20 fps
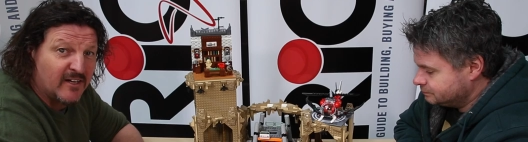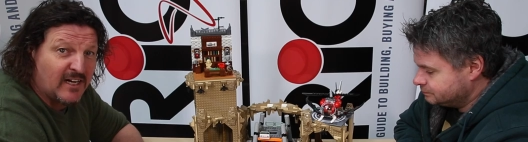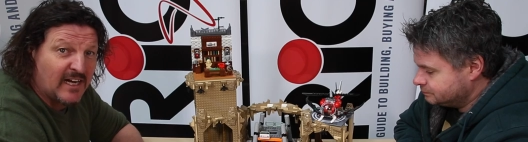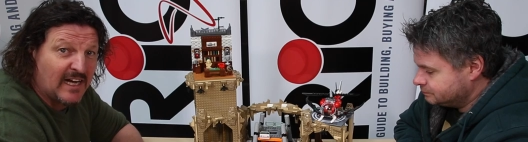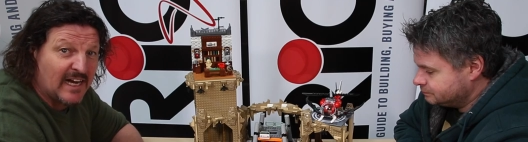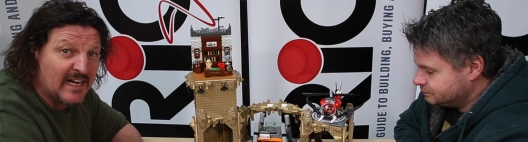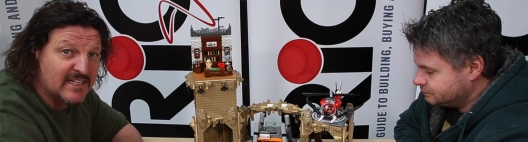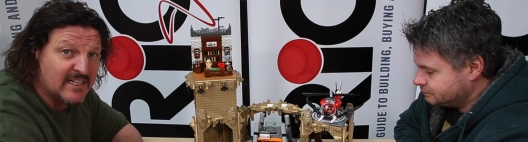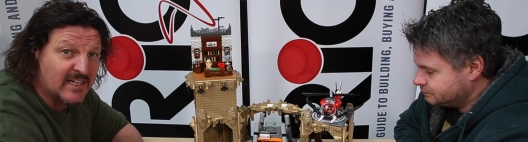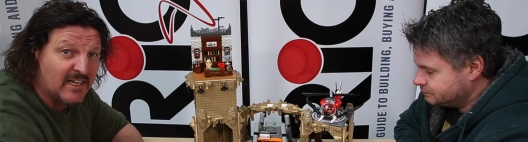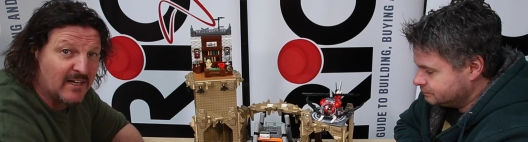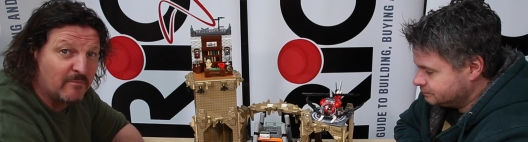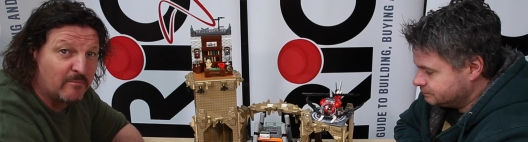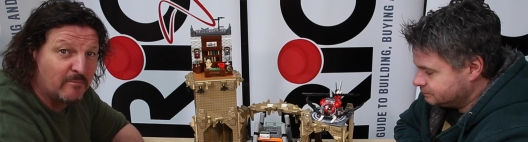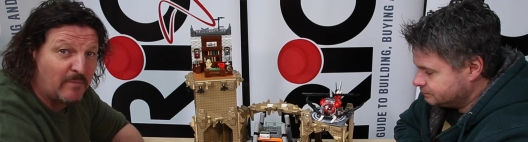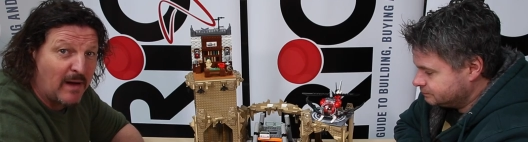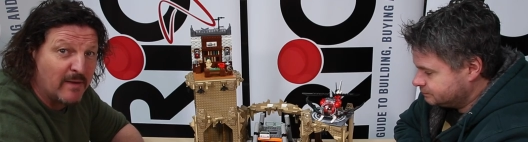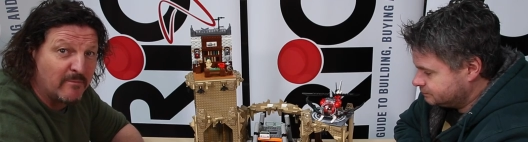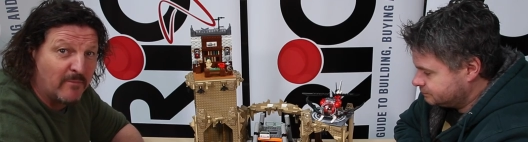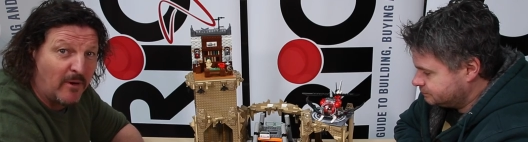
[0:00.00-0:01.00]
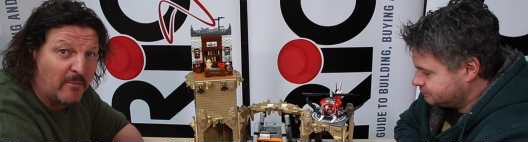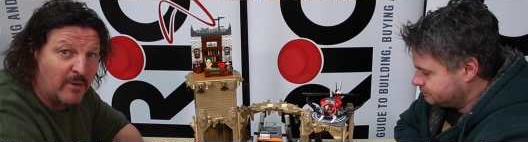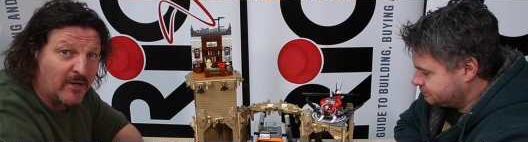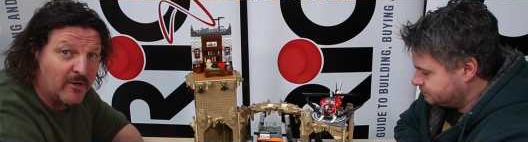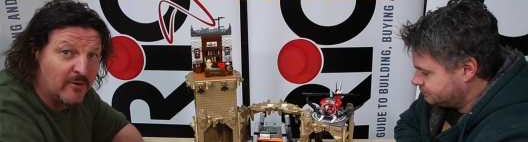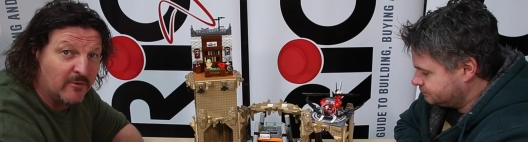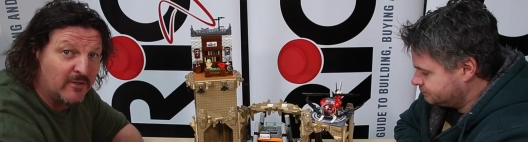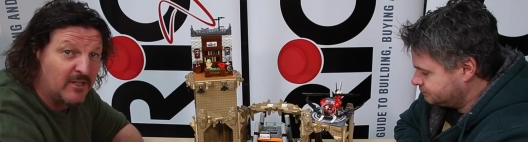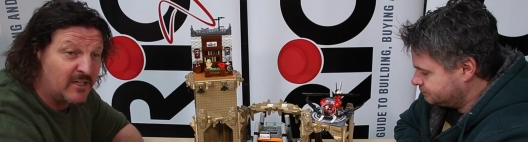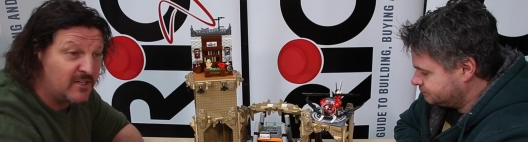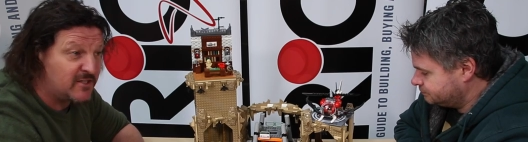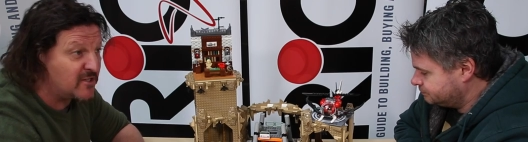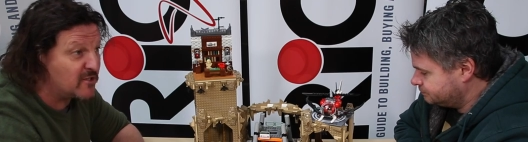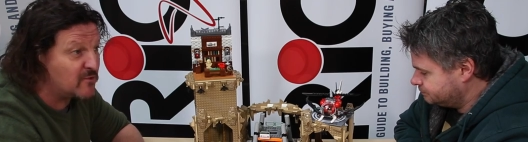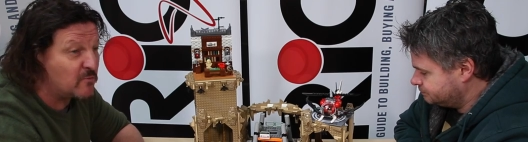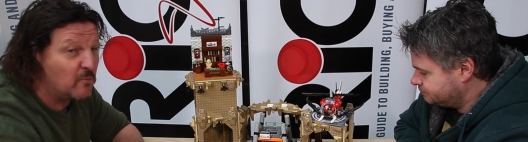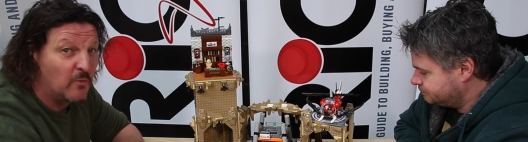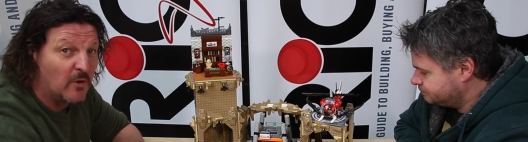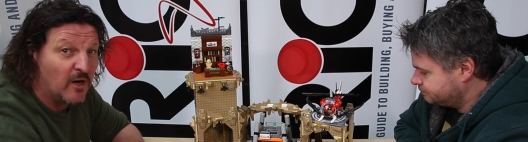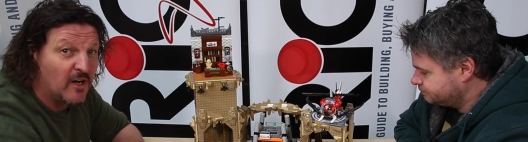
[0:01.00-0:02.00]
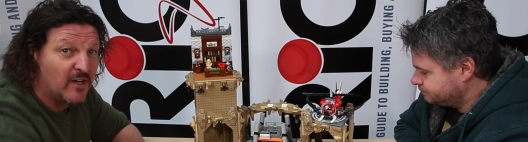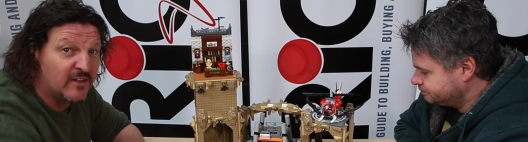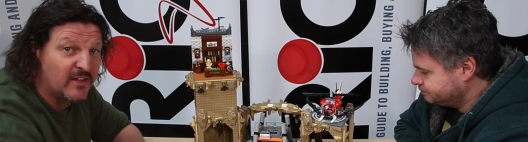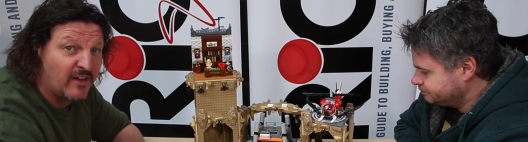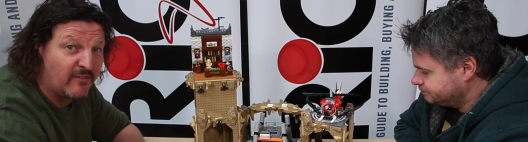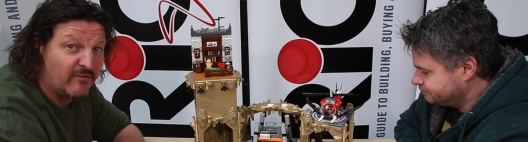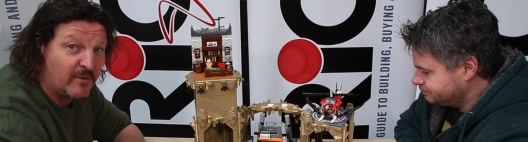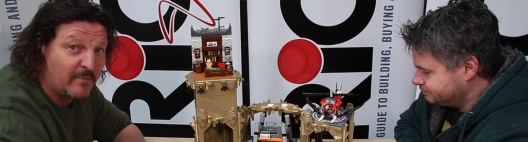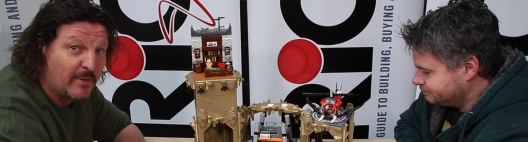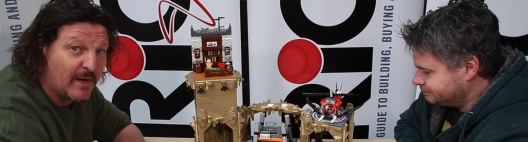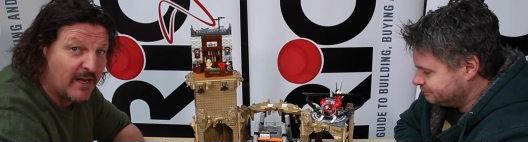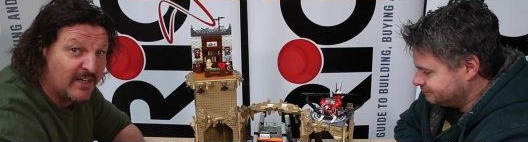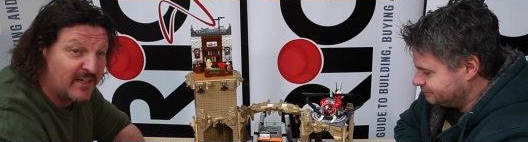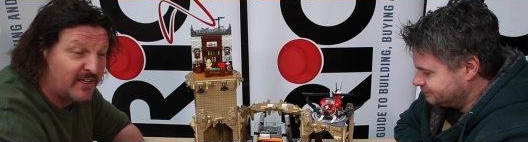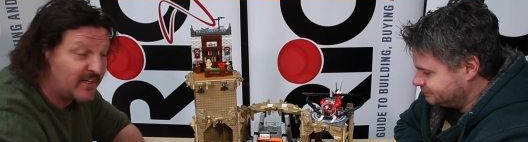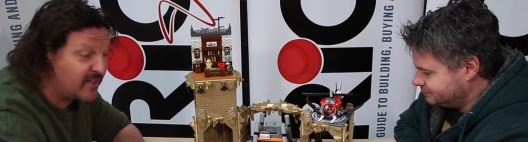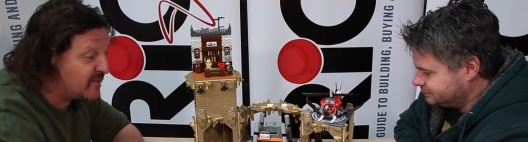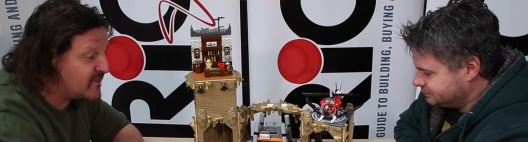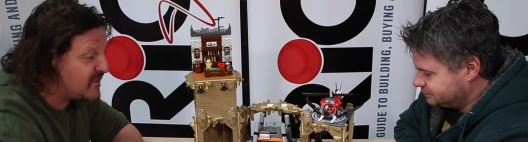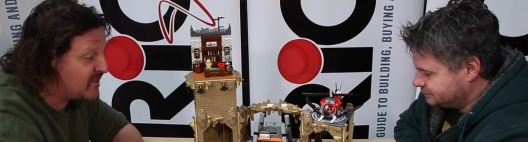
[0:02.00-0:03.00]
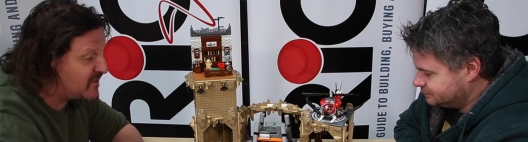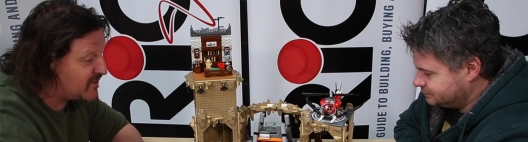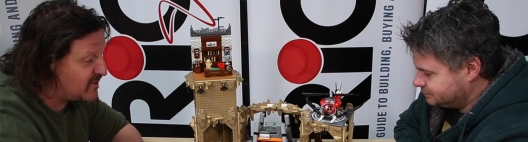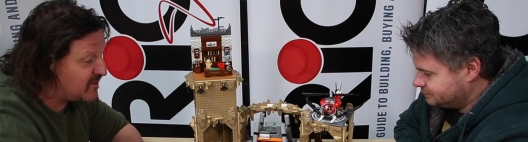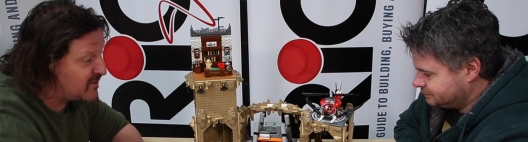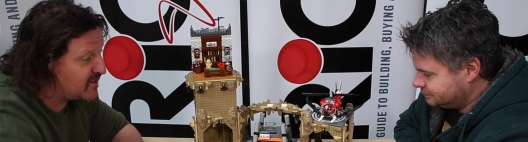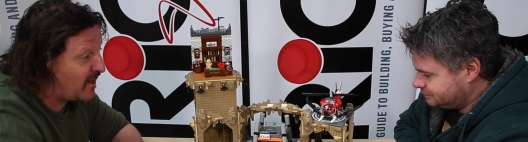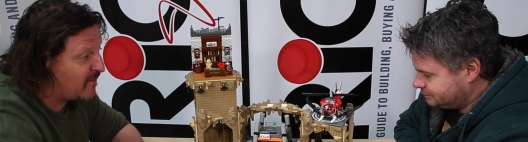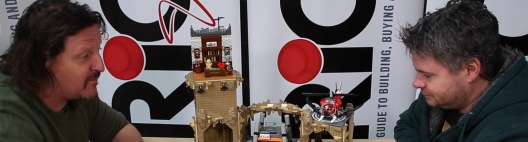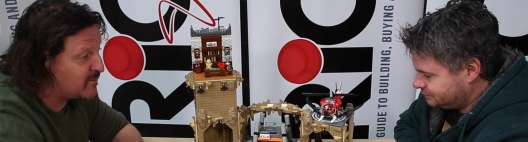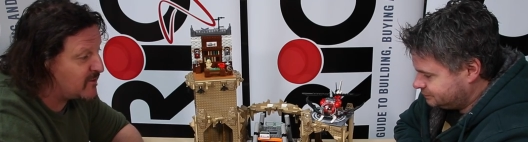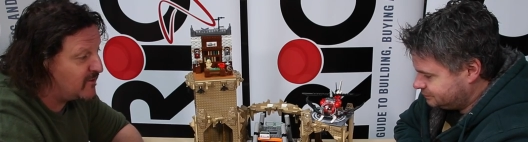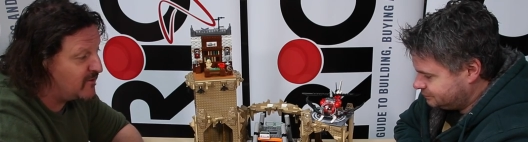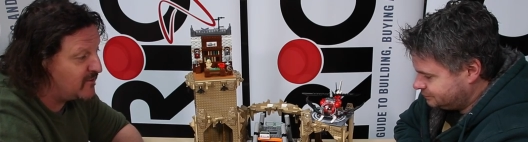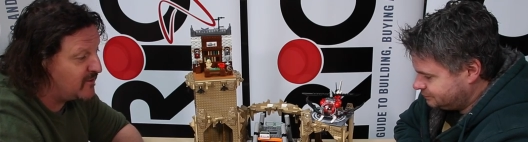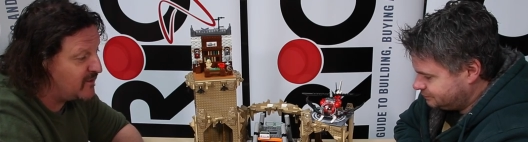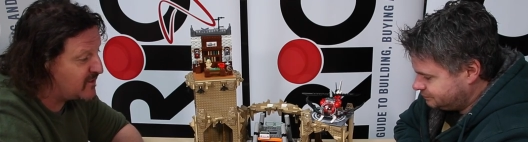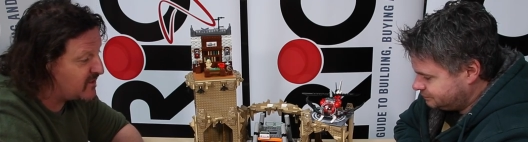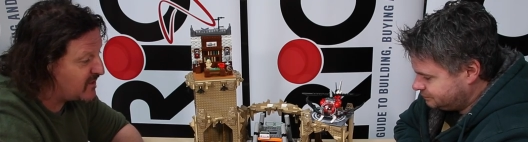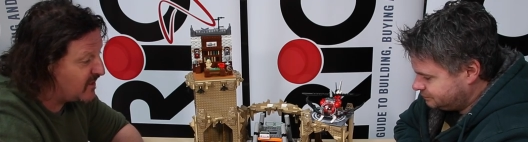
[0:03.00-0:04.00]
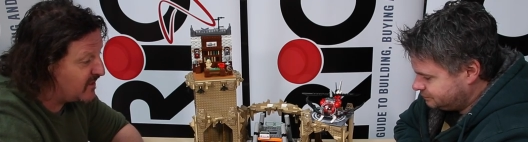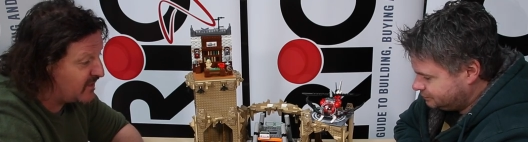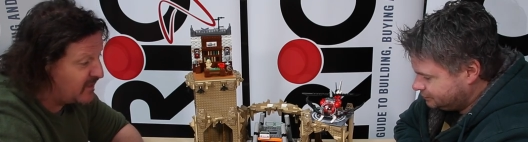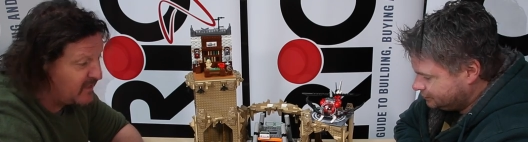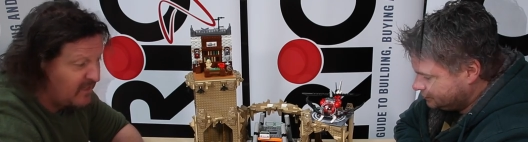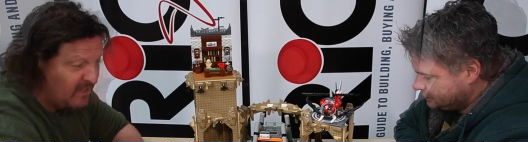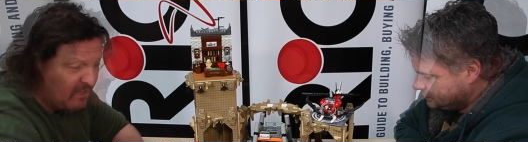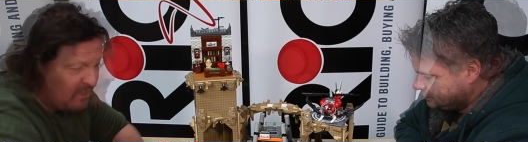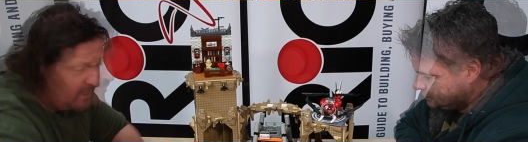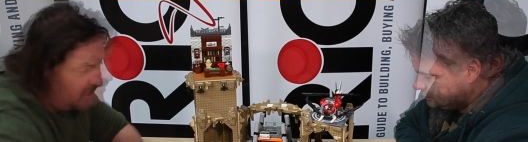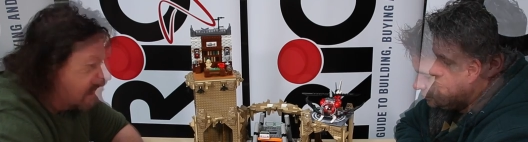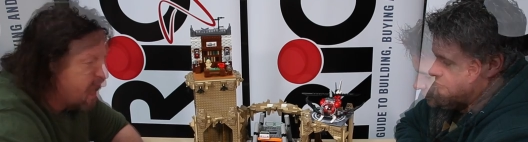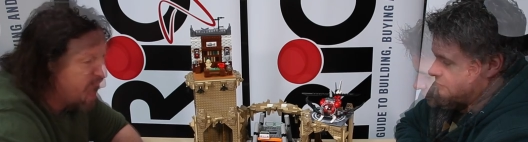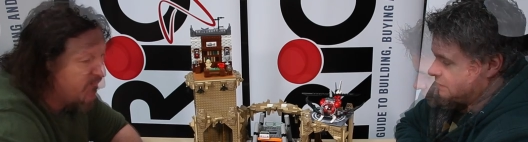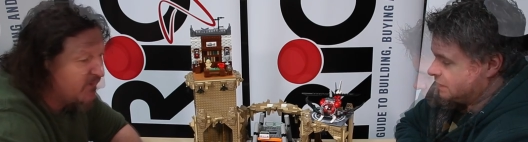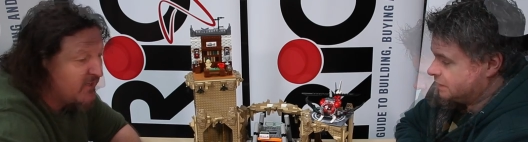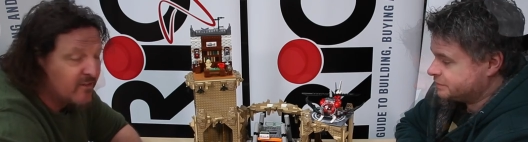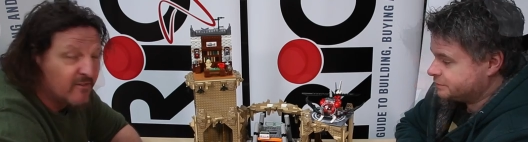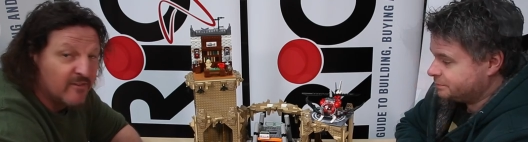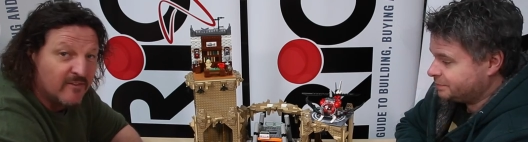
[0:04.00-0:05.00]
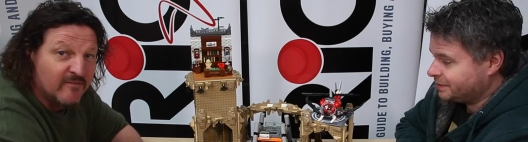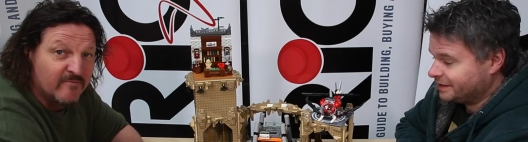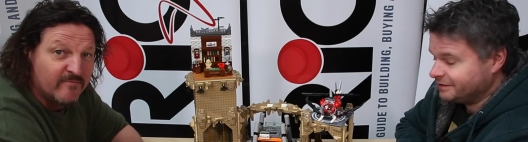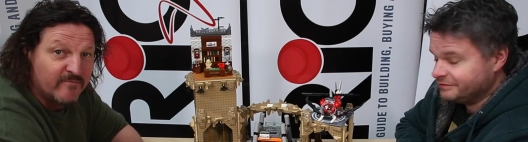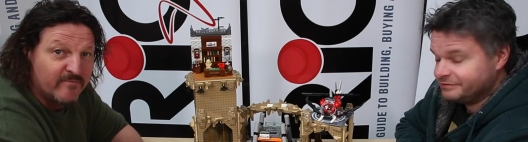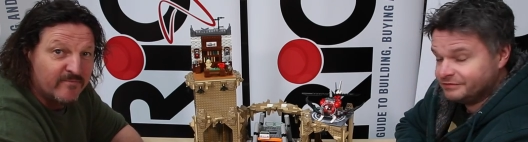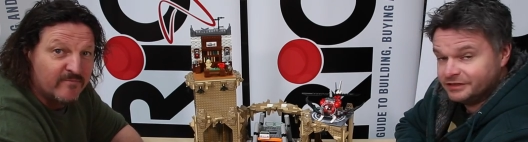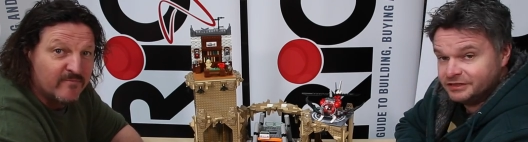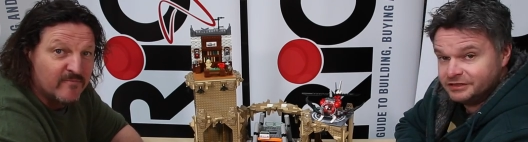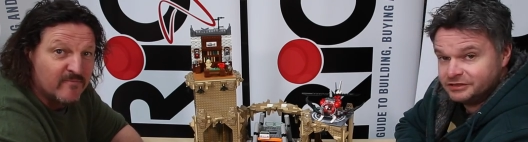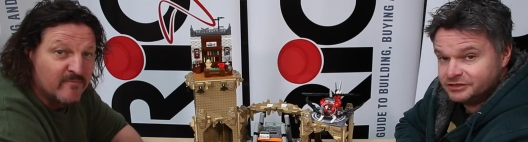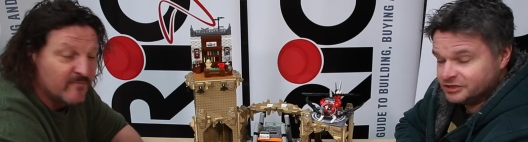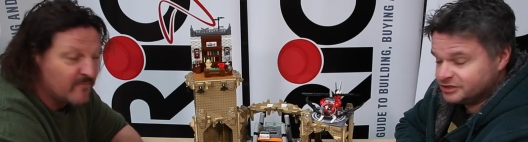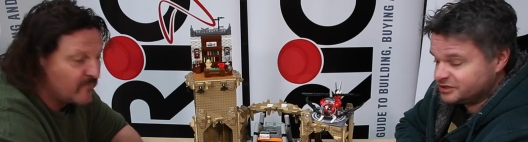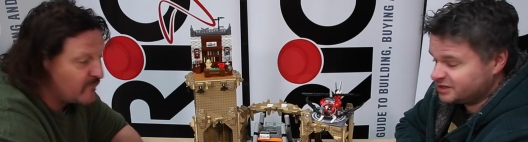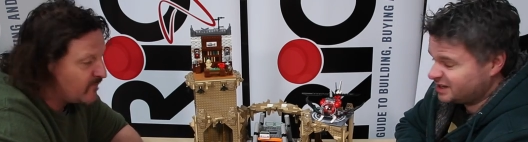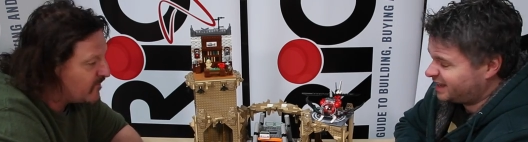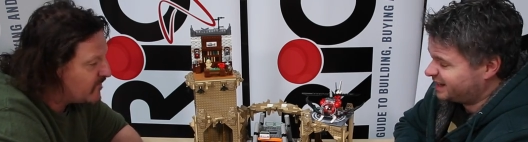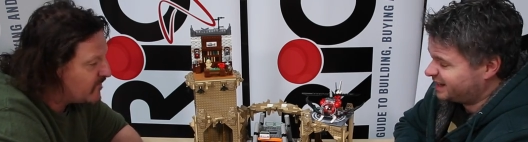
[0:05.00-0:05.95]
Speaker 1: classic Batmobile is just worth every penny because it's just absolutely stunning. Loads of play features,